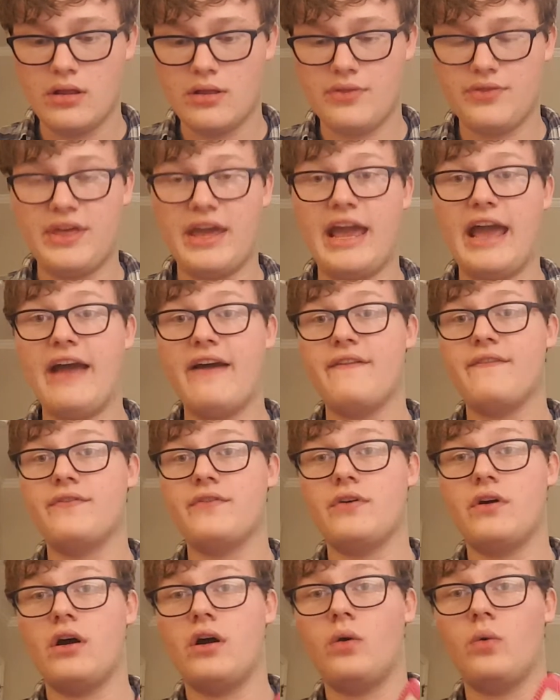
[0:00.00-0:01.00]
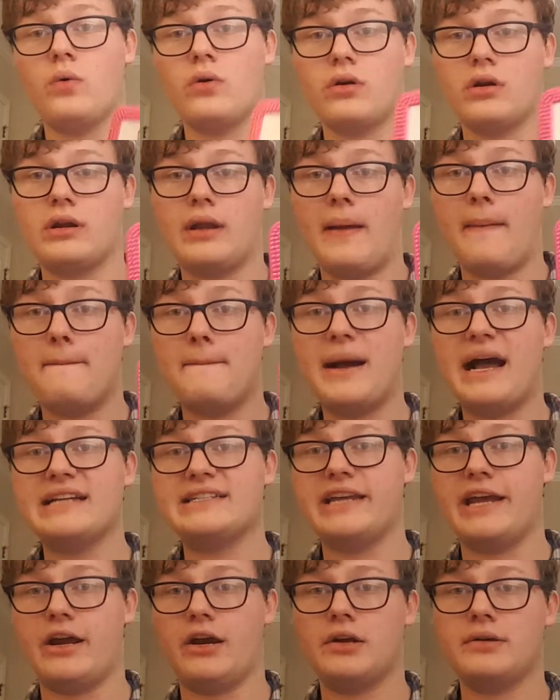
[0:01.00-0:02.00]
they have a word
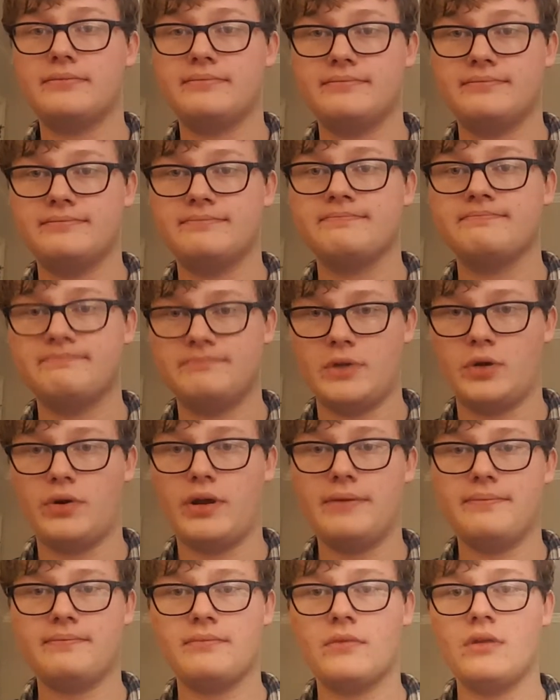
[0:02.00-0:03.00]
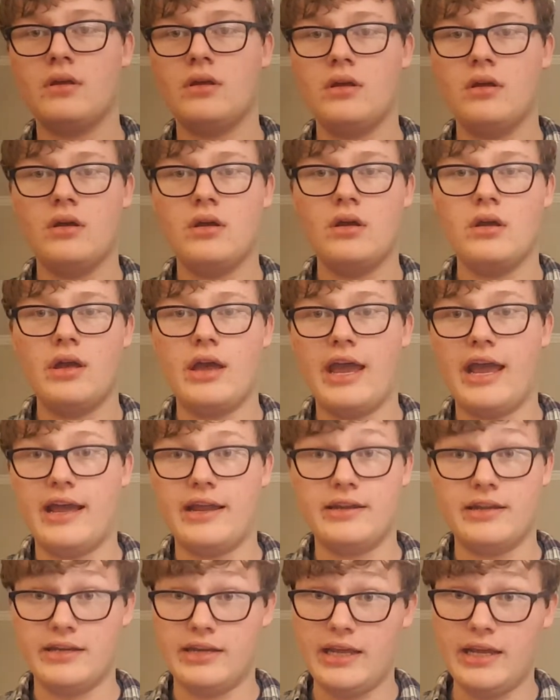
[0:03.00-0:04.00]
pater, all right?
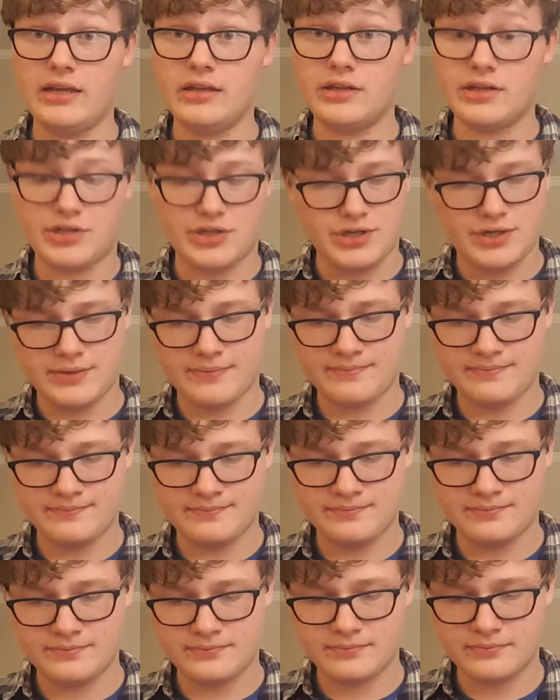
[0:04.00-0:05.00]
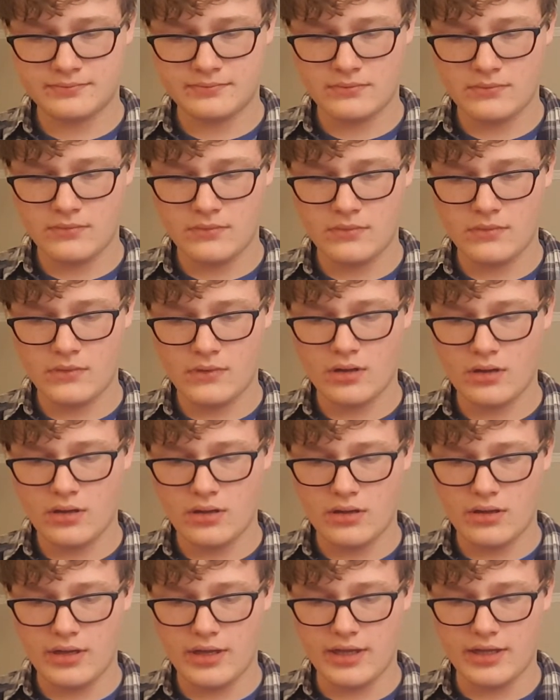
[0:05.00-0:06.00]
And in English,
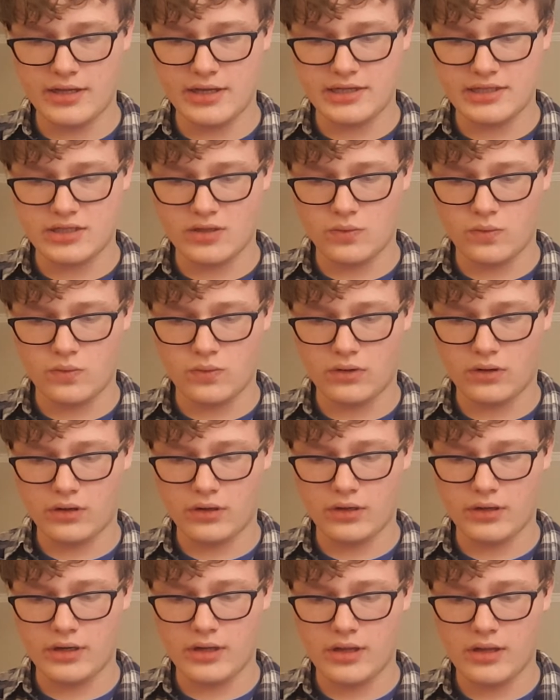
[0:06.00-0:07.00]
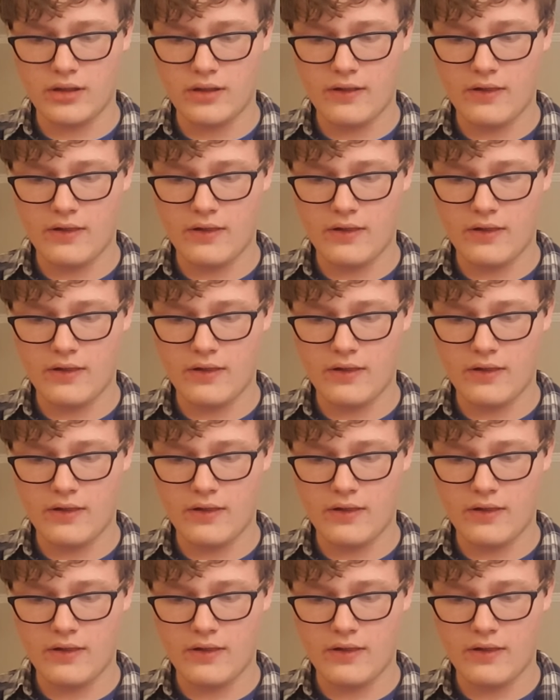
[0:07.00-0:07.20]
it is the word